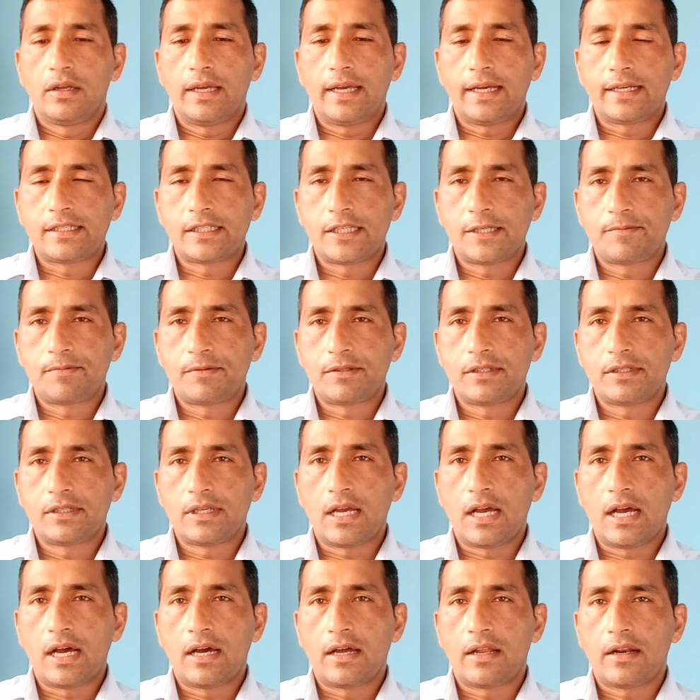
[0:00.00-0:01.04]
exceptions
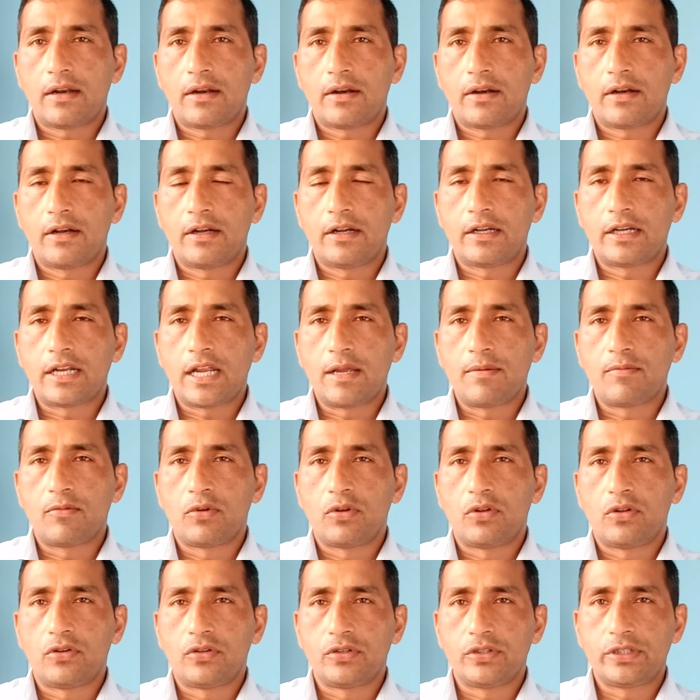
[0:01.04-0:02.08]
are runtime
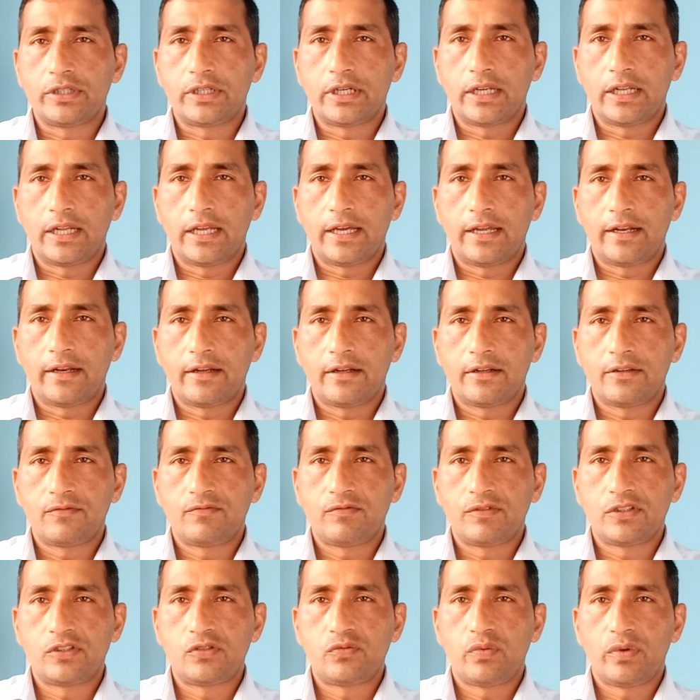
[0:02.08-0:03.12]
or logical
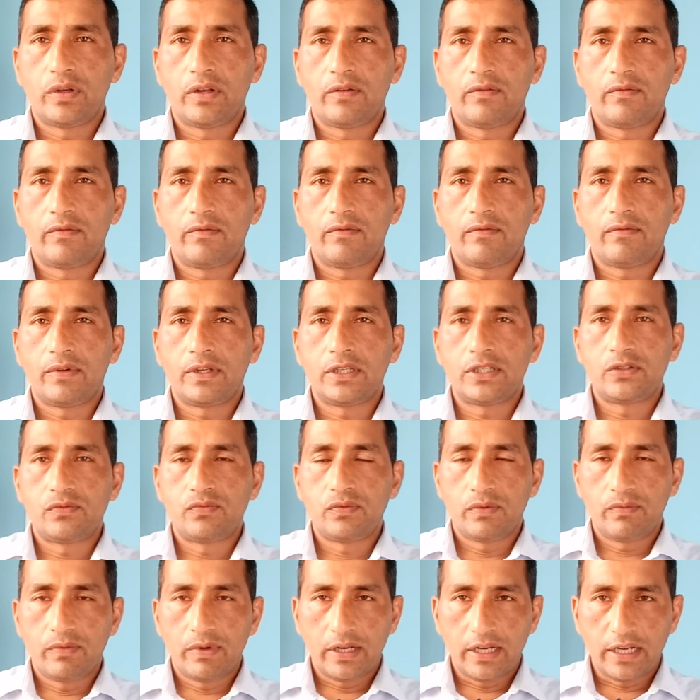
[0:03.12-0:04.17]
errors which
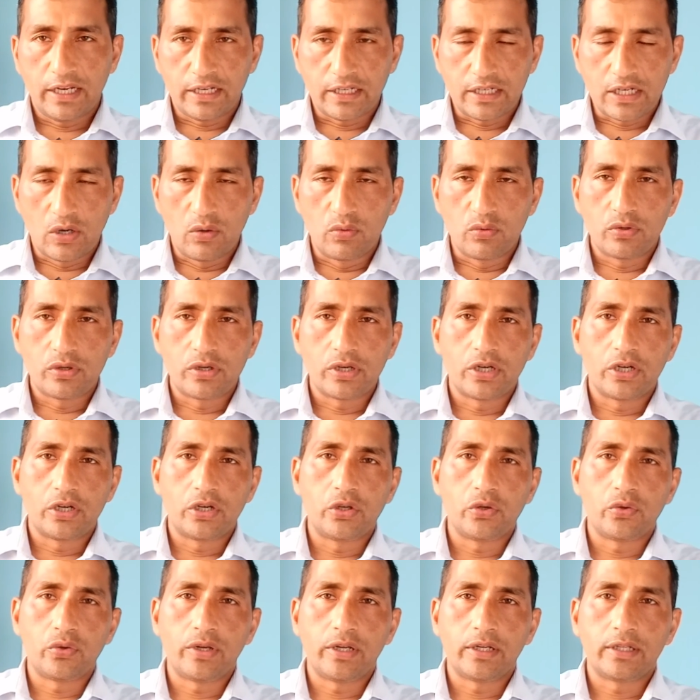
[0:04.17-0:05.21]
we will encounter
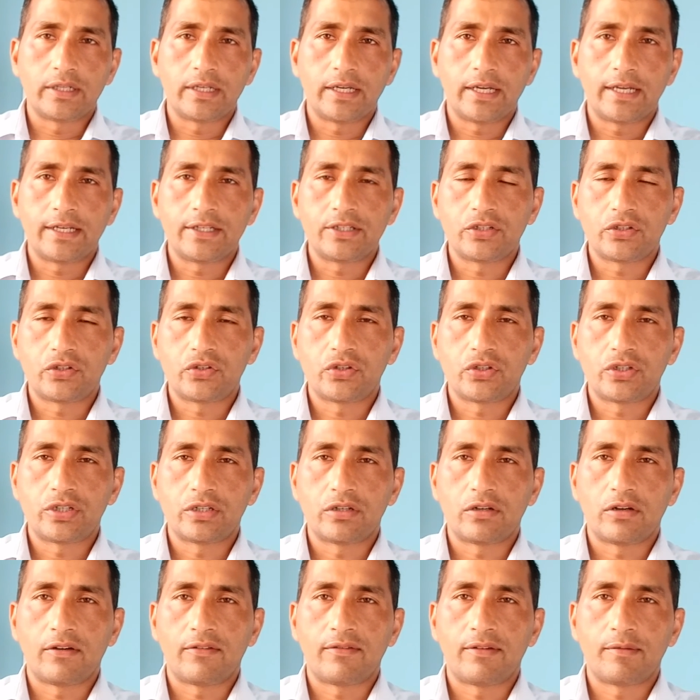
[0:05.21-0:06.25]
during the
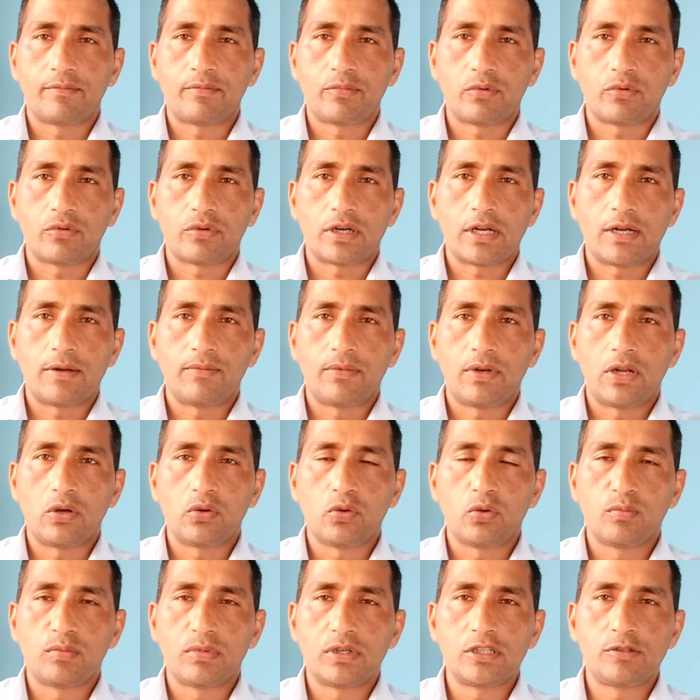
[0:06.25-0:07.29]
execution of a program. Now
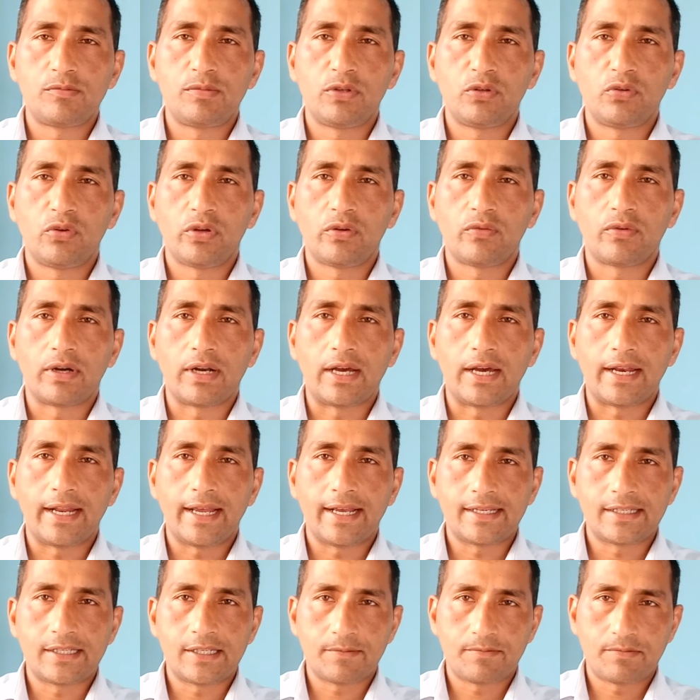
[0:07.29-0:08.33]
you must be knowing what are
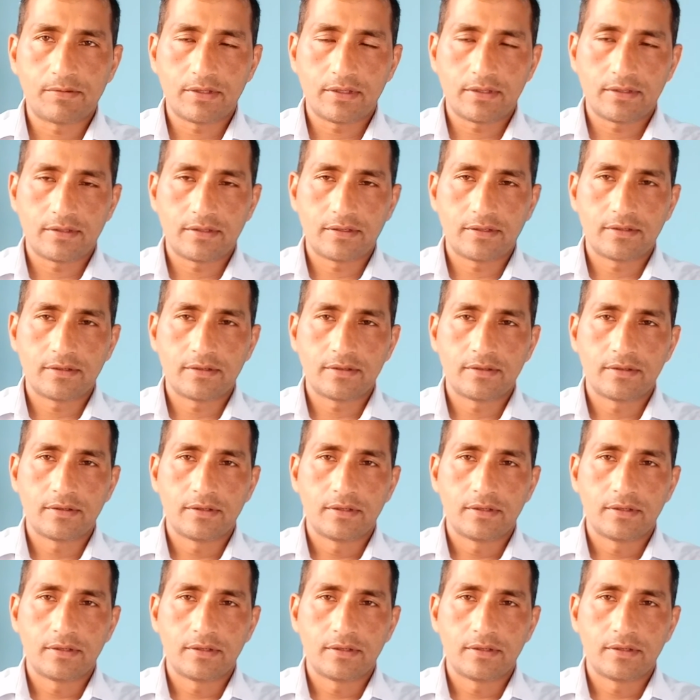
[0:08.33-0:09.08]
exceptions.